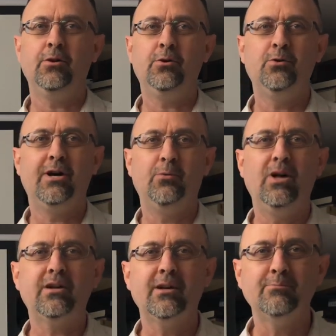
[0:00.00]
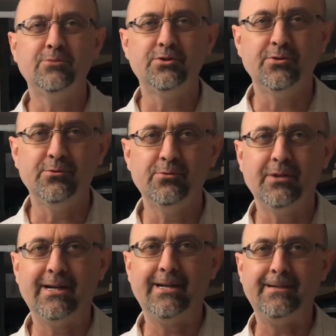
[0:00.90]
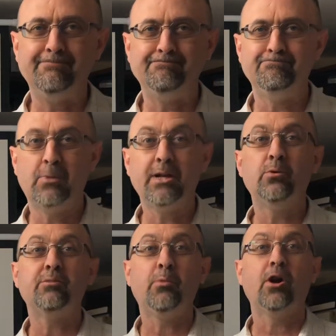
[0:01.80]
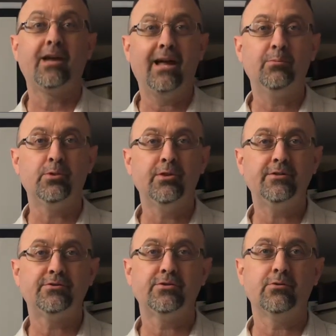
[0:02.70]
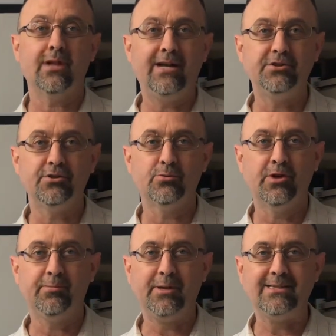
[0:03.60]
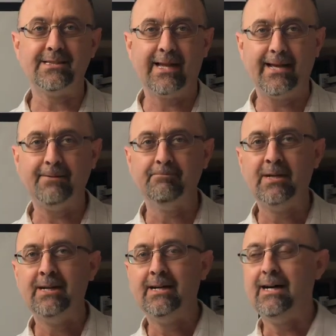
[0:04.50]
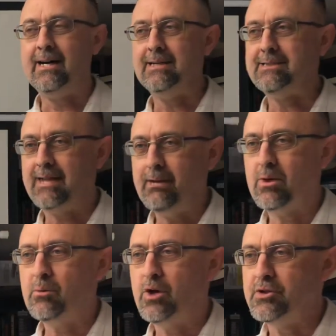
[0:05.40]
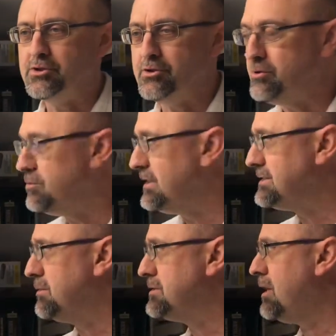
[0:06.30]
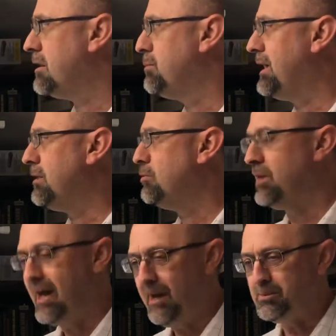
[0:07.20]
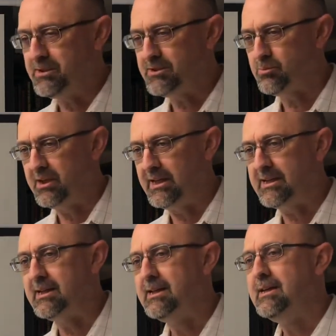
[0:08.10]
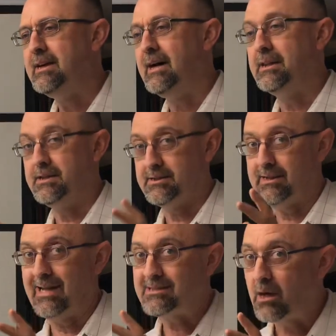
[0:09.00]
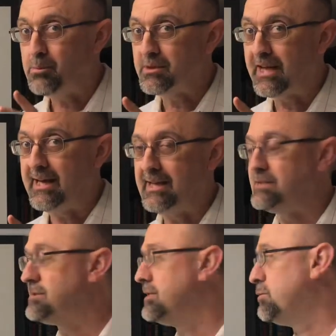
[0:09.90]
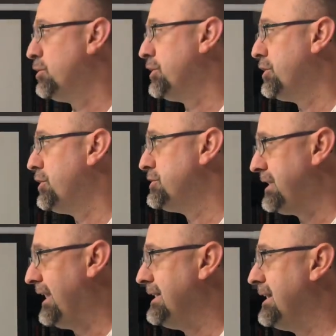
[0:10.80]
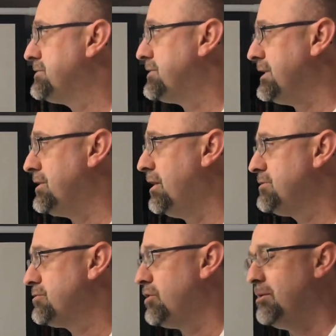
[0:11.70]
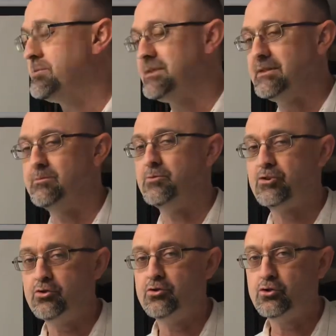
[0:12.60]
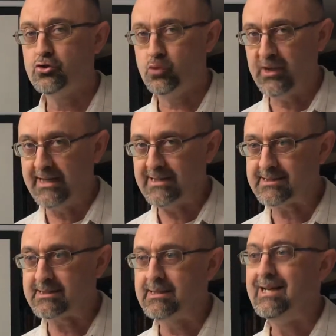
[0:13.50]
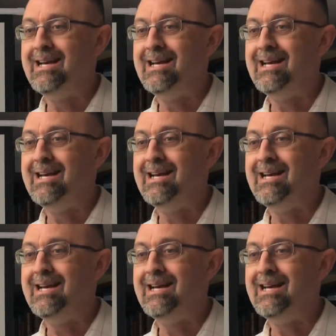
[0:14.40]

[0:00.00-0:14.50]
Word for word: Hello, uh, welcome to um, Money with Mark Albert. So glad you're with me today. Uh, today what I want to do is I want to talk about what happened this week, uh, this last couple days, uh, where today and yesterday Donald Trump sent some tweets.